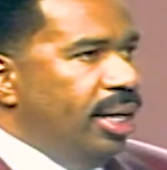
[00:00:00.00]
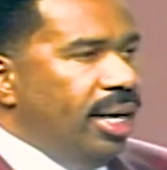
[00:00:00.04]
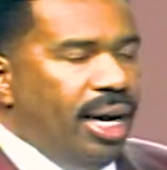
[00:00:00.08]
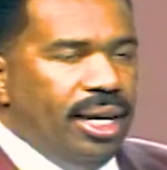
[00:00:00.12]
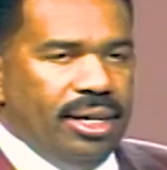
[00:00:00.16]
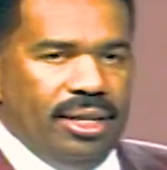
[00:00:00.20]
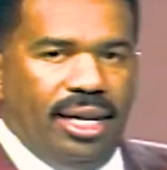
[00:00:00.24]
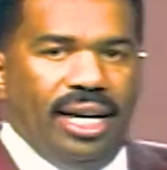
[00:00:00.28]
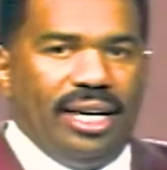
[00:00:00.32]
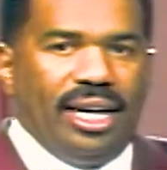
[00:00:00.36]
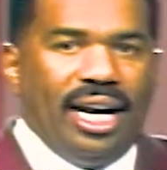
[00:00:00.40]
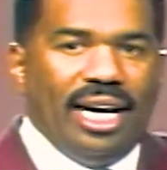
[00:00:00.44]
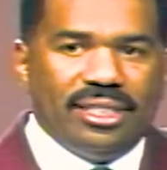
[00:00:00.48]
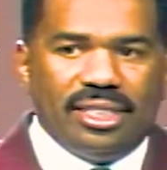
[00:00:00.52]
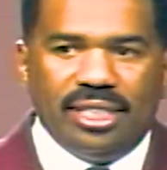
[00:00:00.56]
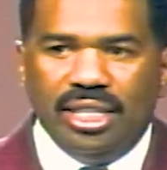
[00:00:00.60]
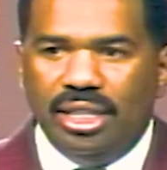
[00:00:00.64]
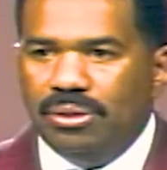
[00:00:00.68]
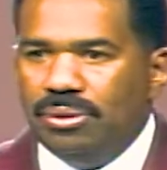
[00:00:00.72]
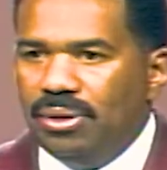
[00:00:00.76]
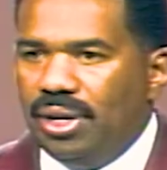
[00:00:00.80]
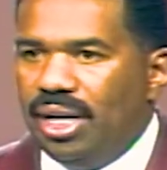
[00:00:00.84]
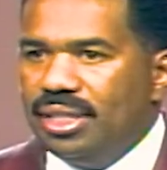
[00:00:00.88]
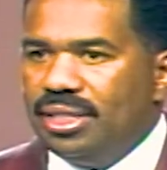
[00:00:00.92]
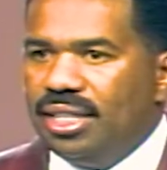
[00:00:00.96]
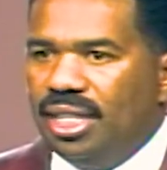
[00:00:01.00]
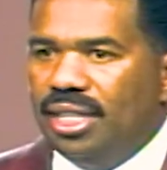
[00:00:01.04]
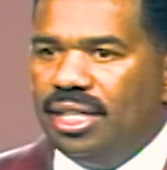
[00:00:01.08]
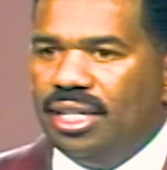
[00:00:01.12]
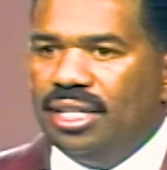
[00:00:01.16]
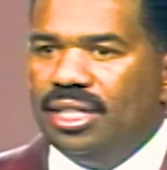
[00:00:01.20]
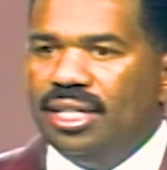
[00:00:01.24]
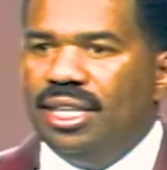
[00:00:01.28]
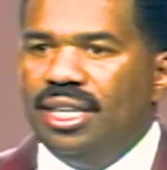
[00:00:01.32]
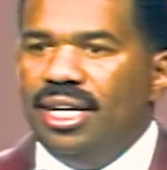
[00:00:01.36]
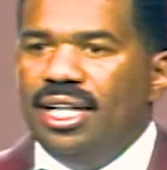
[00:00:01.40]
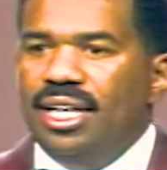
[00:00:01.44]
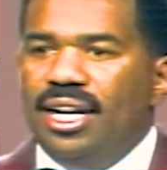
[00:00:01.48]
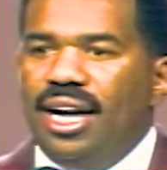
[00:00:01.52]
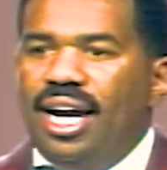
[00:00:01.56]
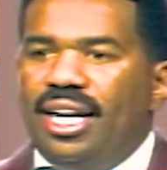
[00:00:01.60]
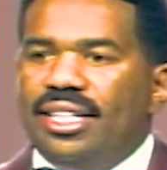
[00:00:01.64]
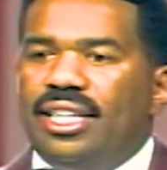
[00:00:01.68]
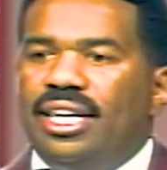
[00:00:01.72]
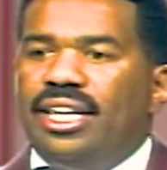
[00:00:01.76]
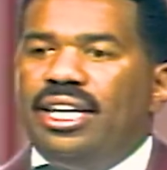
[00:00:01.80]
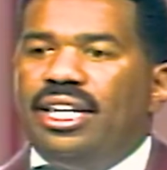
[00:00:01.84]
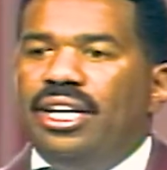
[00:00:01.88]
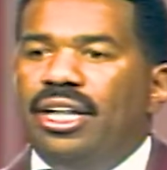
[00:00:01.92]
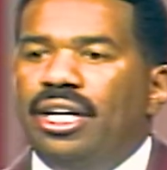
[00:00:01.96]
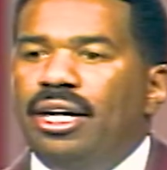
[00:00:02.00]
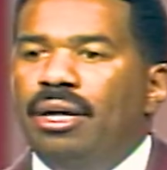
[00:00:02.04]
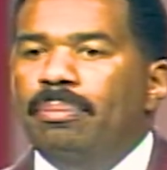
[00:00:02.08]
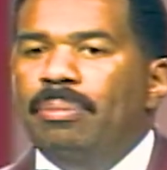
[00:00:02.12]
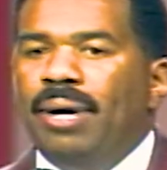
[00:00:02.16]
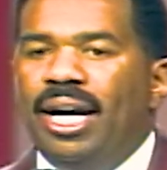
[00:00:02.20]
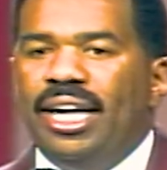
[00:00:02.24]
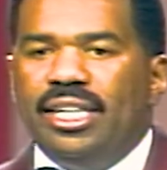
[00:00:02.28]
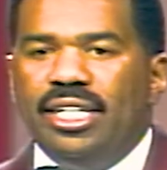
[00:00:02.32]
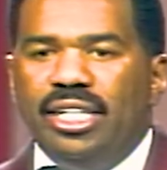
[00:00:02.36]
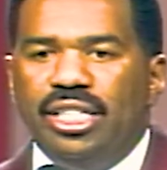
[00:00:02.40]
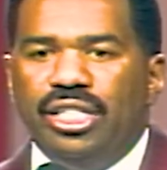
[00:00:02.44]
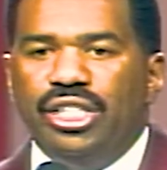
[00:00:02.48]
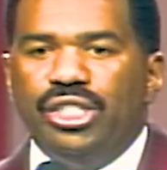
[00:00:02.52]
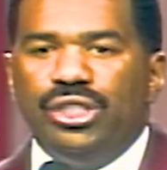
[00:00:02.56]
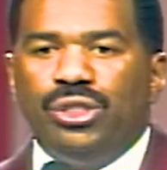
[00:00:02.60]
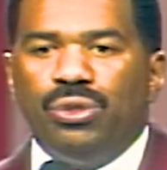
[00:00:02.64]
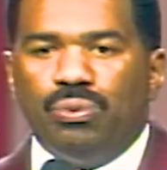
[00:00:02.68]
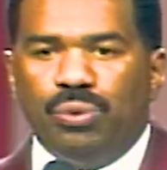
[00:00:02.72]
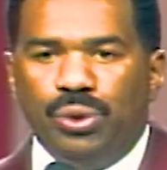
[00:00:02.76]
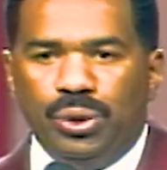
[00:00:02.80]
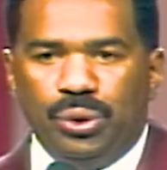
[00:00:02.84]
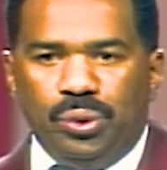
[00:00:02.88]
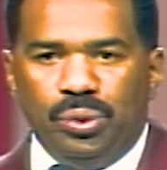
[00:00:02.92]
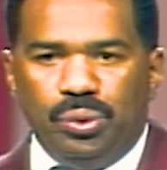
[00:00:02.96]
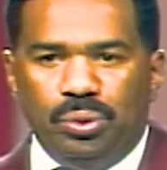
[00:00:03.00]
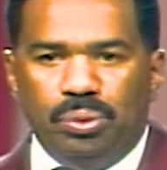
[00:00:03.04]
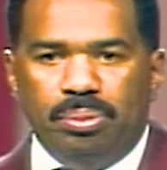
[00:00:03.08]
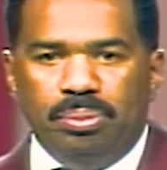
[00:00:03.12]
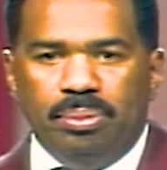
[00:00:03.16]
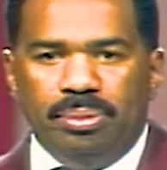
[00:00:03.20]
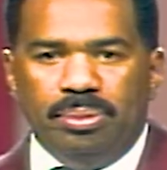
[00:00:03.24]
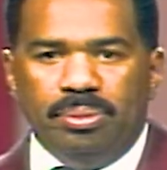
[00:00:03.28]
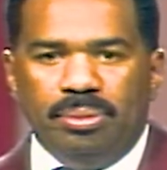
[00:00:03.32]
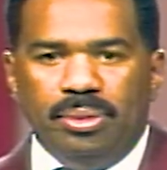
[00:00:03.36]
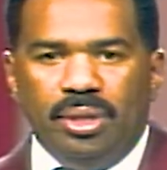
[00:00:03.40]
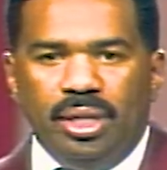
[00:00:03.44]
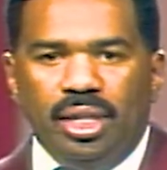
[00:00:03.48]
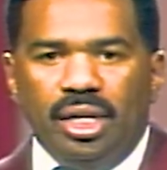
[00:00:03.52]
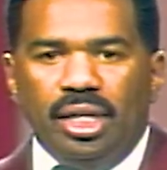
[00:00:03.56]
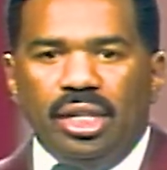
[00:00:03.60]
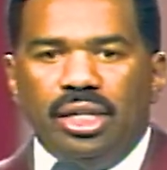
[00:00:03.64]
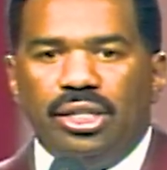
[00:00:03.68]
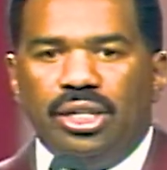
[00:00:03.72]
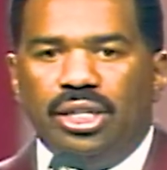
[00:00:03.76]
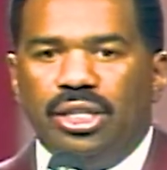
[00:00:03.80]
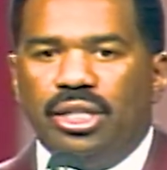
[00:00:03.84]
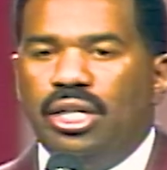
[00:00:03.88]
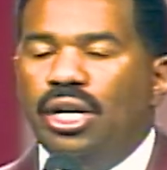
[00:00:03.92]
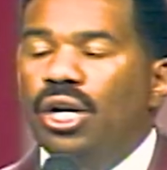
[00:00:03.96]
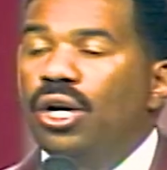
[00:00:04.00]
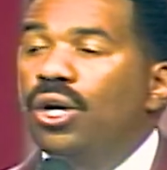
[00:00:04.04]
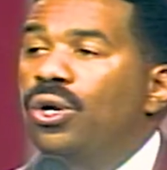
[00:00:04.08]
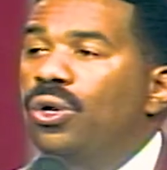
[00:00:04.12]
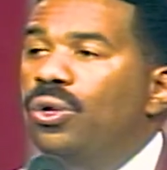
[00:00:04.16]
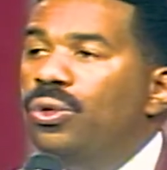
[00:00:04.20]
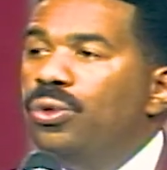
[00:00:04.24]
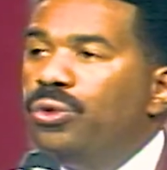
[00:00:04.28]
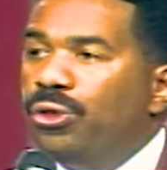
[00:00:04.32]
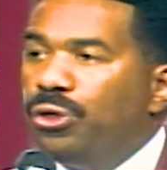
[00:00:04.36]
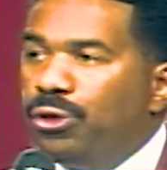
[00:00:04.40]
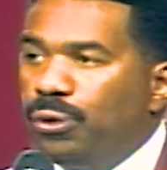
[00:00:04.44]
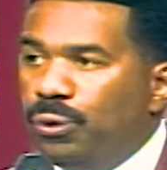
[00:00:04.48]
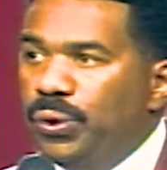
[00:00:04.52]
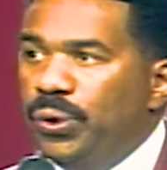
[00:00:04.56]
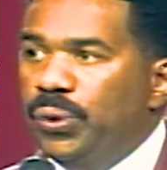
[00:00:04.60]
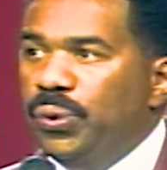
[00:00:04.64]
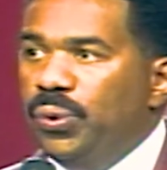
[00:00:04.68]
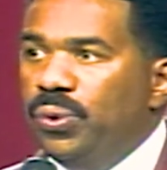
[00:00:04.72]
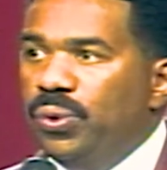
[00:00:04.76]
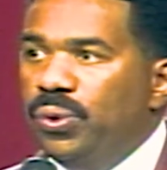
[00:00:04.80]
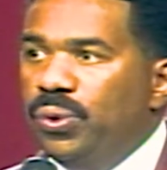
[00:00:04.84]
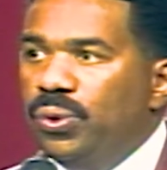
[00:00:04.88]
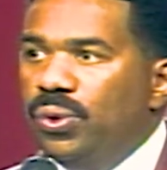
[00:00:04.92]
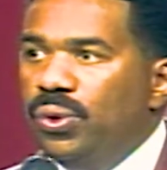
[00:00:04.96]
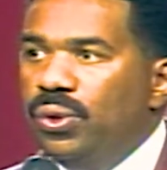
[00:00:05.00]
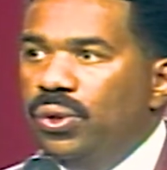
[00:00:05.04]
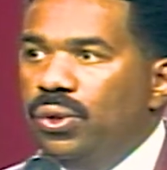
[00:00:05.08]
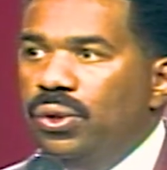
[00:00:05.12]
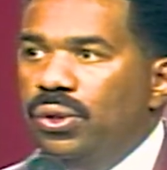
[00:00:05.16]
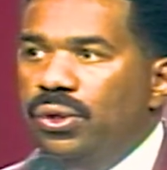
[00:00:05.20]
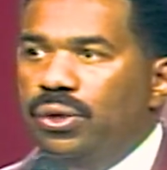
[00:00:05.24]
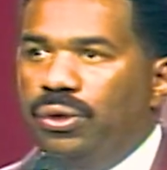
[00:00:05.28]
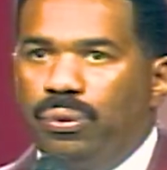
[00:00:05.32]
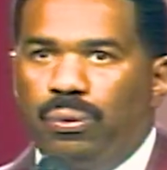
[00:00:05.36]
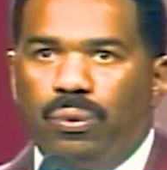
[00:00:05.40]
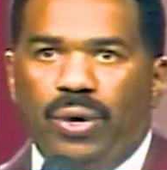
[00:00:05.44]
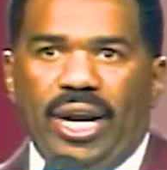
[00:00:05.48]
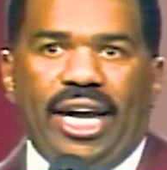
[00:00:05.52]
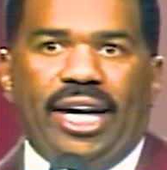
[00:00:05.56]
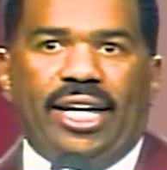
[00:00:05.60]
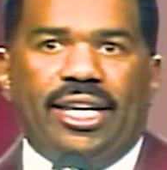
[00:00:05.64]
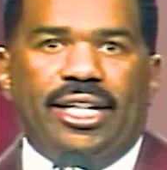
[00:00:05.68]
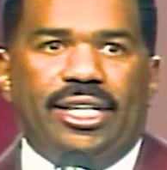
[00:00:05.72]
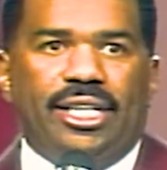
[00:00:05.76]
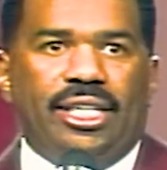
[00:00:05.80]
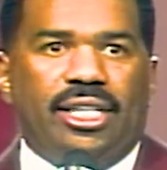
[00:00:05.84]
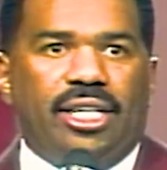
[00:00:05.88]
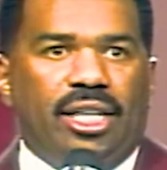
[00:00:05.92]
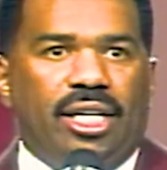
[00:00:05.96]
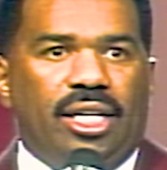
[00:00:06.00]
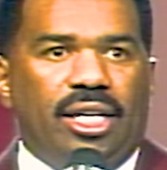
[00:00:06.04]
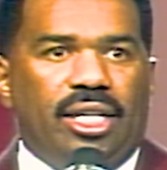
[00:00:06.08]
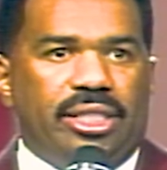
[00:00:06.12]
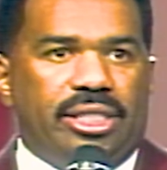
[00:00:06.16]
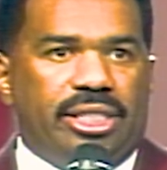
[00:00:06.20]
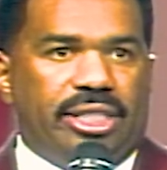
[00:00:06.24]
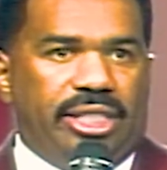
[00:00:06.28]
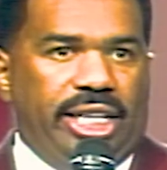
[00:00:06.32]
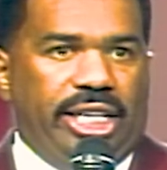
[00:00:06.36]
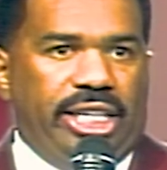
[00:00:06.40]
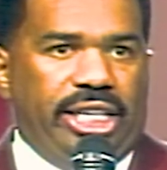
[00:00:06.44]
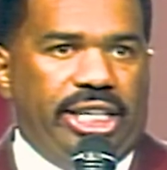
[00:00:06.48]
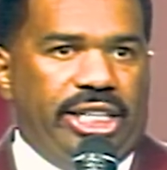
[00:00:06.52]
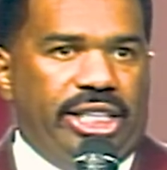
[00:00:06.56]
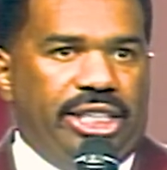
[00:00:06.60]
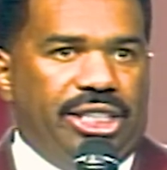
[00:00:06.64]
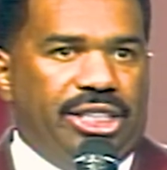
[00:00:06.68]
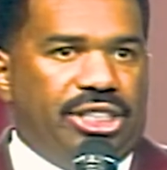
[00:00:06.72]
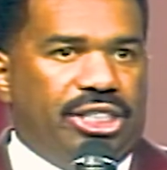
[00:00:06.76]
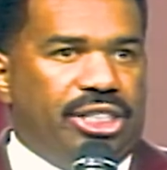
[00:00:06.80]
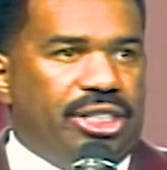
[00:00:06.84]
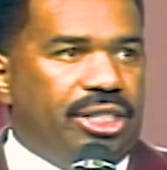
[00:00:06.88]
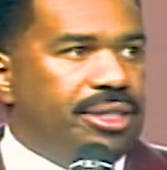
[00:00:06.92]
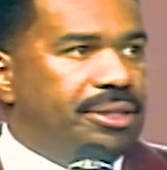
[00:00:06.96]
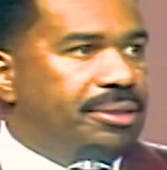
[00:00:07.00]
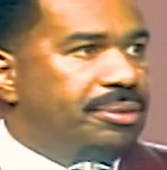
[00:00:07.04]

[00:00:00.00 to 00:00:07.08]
like I tell you what I think. I think everybody in this room done gone through the Raggedy Car stage.